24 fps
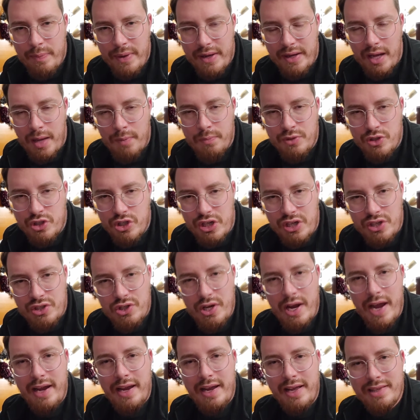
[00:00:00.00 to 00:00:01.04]
pick up jean
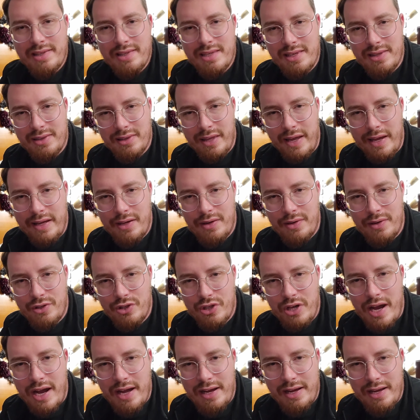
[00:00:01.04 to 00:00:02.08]
jackets and lighter
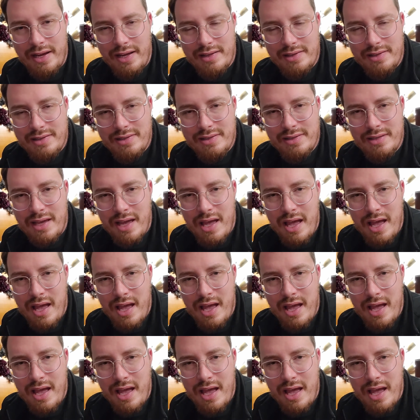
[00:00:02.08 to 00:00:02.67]
jackets.